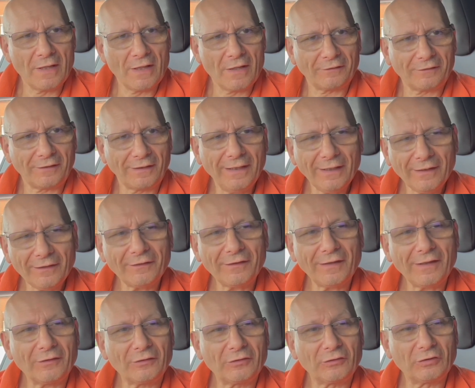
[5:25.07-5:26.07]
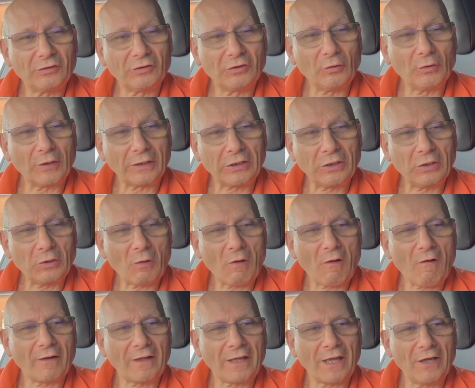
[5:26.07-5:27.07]
So let's do a
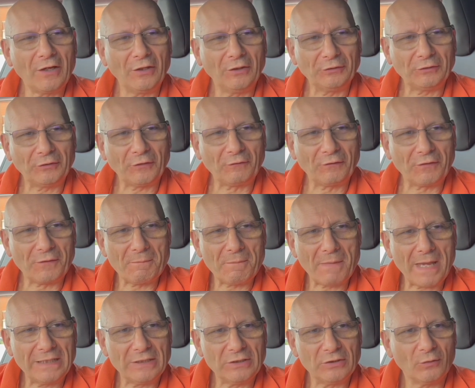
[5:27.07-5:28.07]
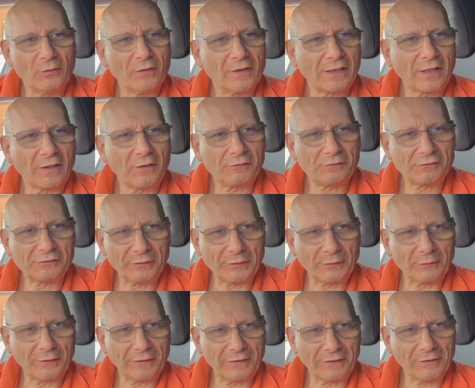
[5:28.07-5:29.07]
QR code of the manual and go through it
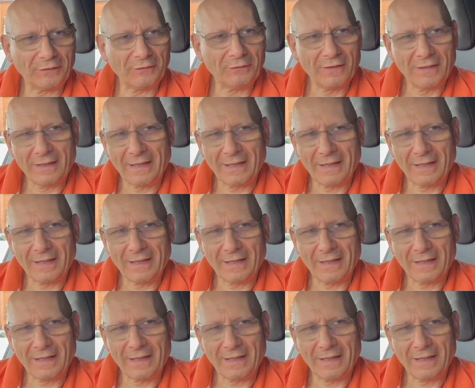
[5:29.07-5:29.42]
with you,